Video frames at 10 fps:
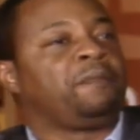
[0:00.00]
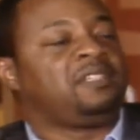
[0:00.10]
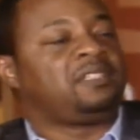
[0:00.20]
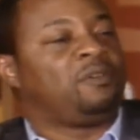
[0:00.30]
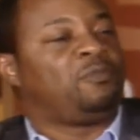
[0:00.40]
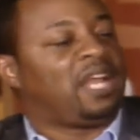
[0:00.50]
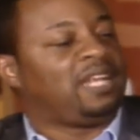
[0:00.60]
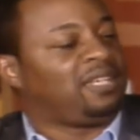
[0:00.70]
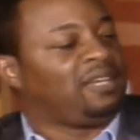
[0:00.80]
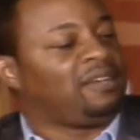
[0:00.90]
he said, what
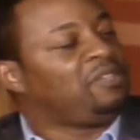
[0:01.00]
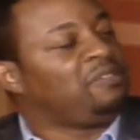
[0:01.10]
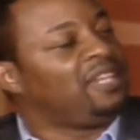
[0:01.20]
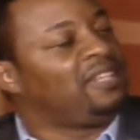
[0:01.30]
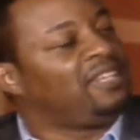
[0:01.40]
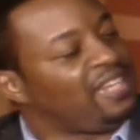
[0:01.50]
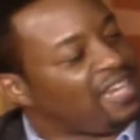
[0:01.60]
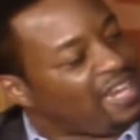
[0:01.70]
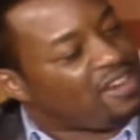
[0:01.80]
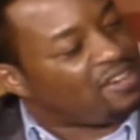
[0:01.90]
I tell you in the
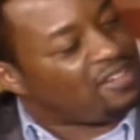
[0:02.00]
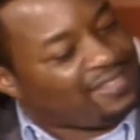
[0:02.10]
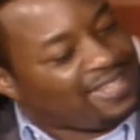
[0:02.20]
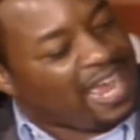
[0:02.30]
ear, mm -hmm.